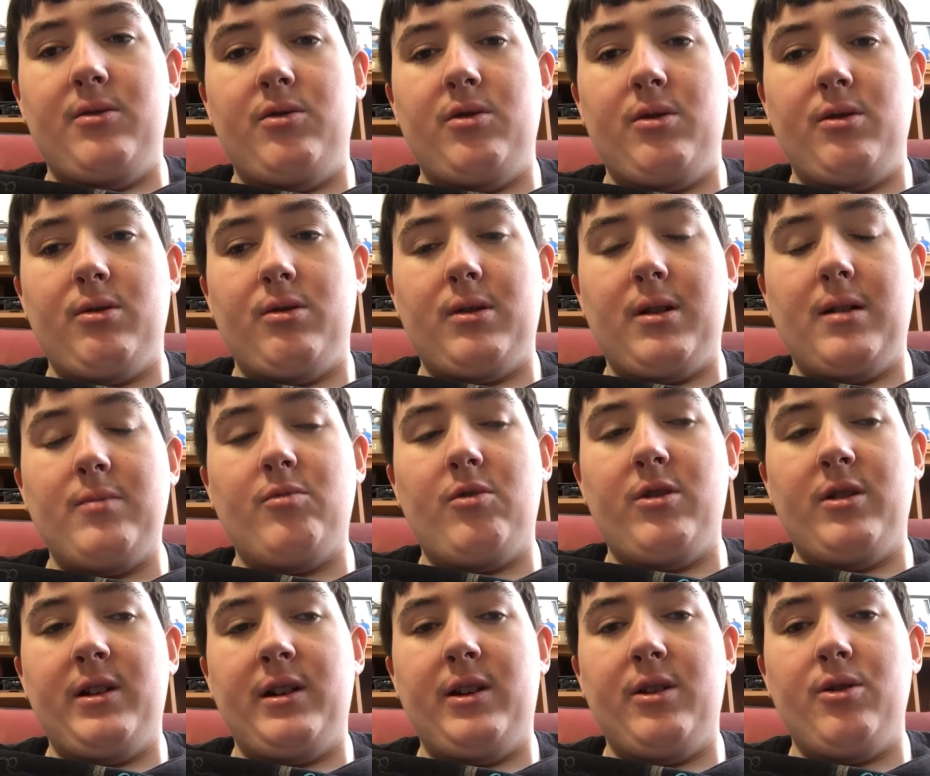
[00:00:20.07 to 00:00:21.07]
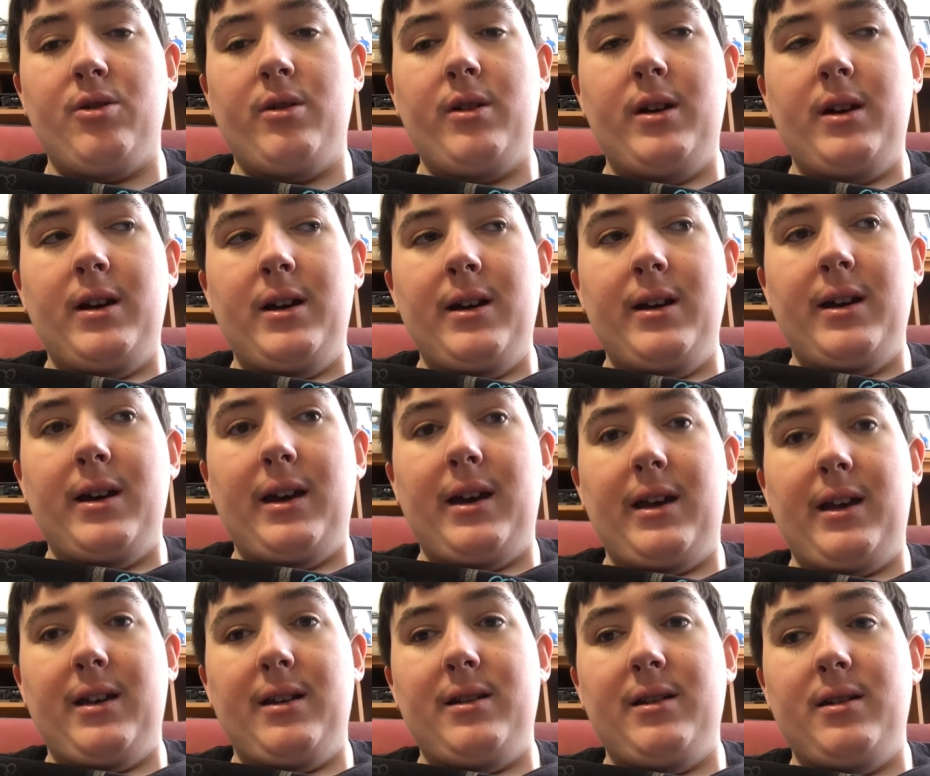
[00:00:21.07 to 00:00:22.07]
to come on here
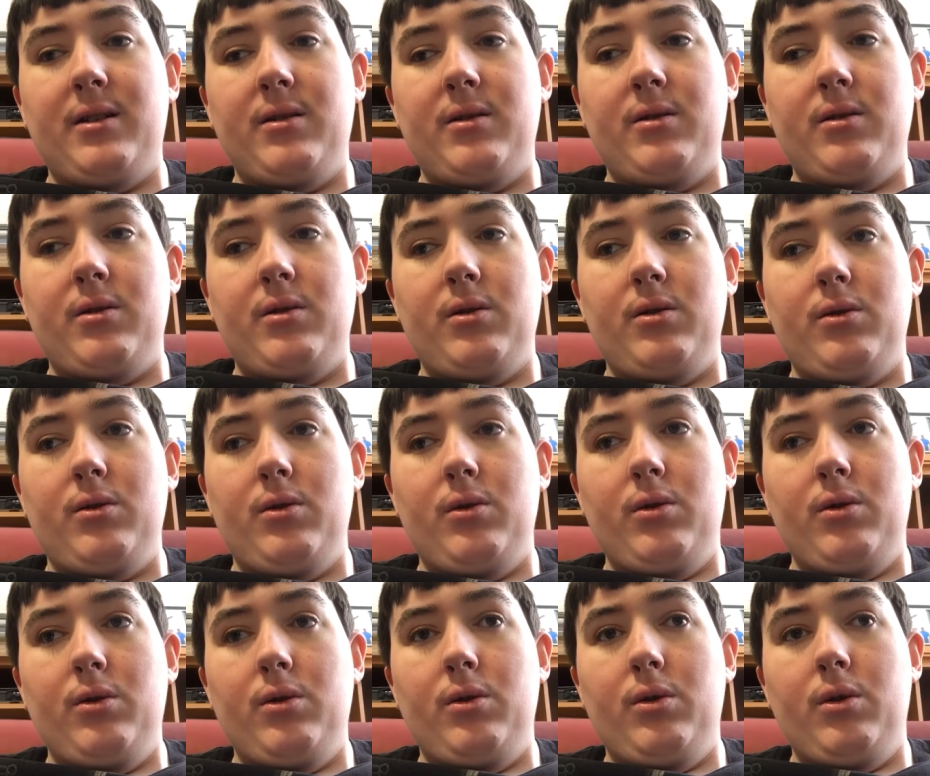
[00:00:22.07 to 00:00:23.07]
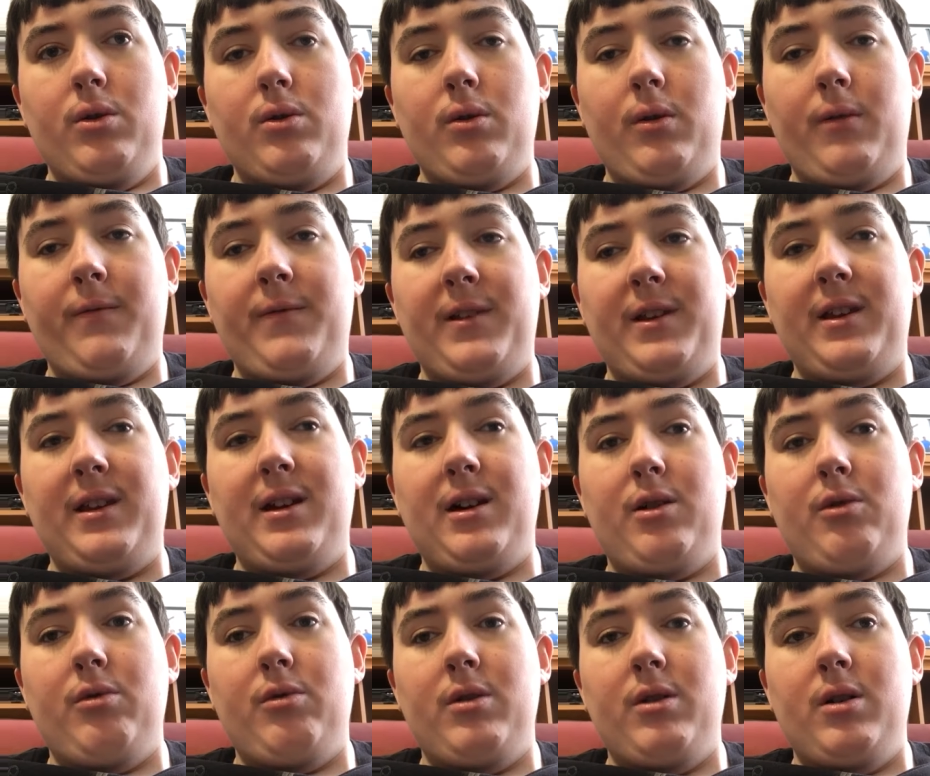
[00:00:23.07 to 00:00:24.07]
and do a
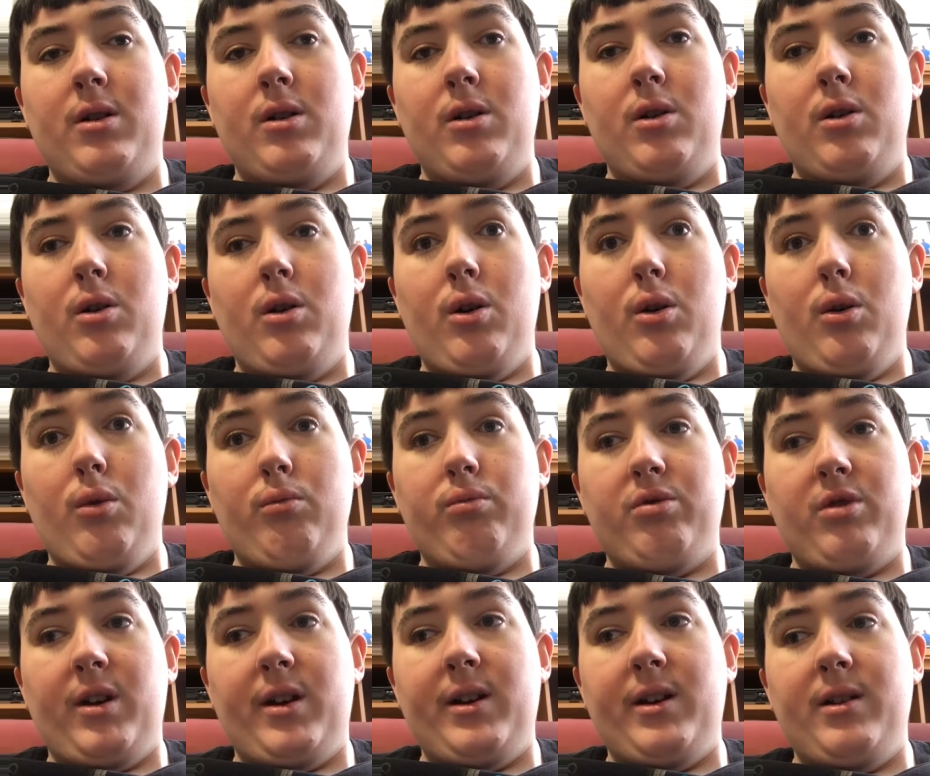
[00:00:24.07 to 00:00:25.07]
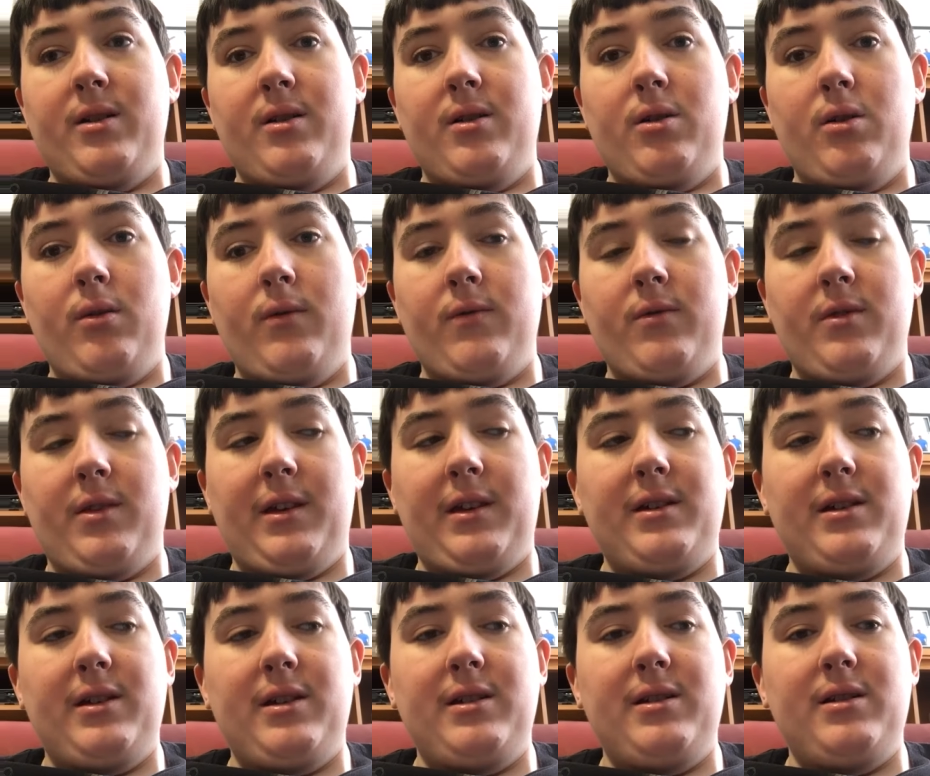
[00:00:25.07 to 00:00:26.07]
video praying for
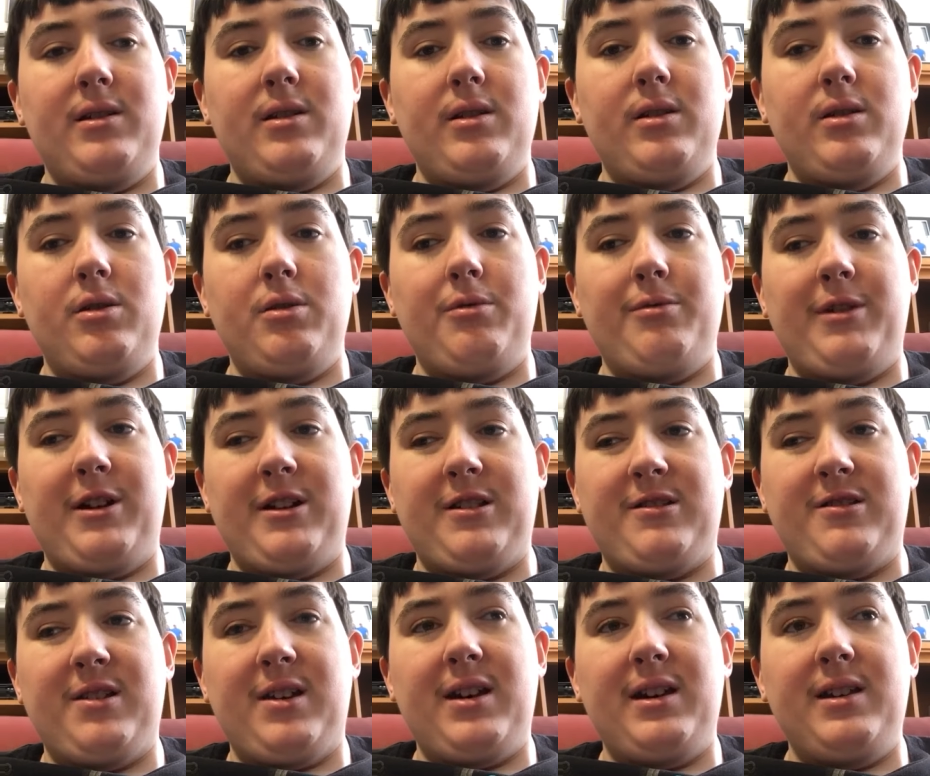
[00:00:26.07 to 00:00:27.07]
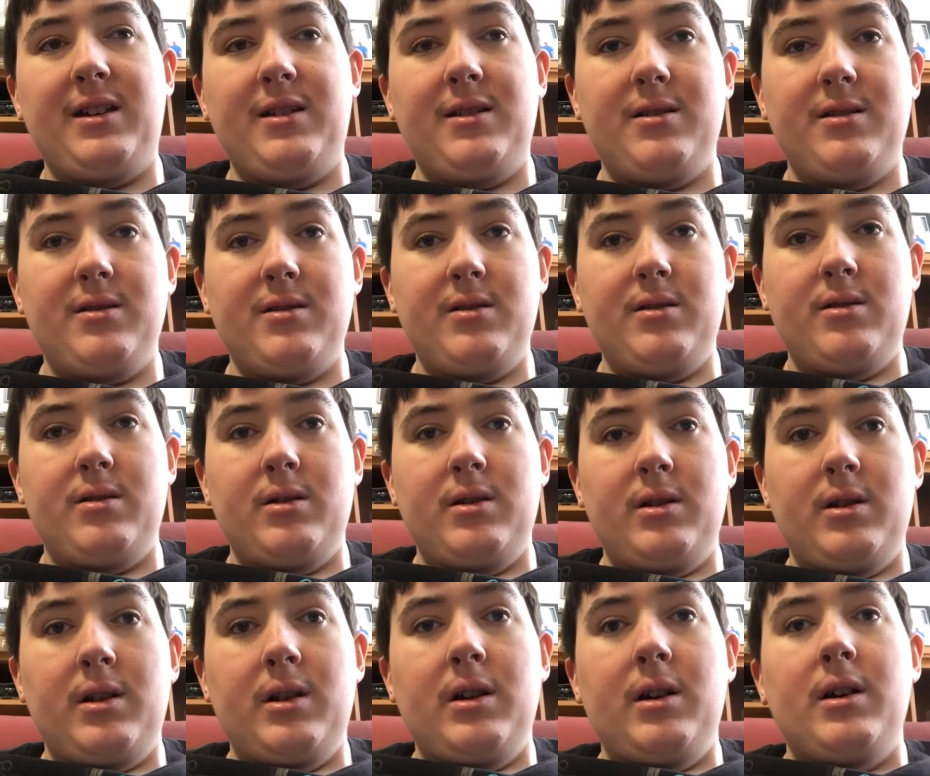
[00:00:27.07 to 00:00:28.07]
the USA.
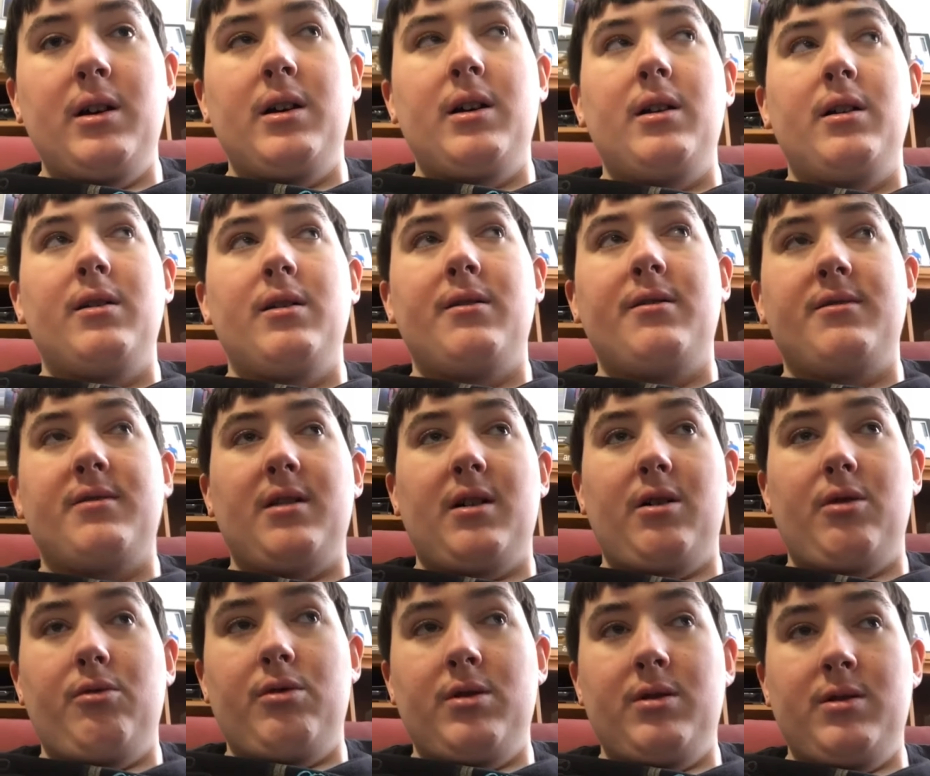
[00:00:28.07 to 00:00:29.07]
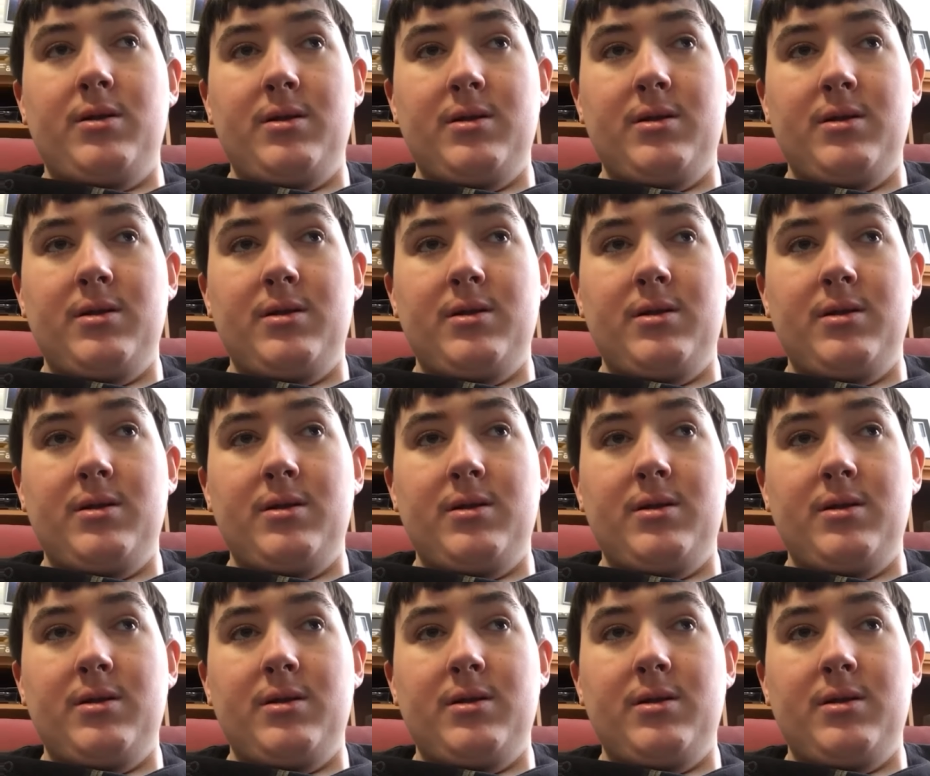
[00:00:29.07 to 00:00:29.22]
So,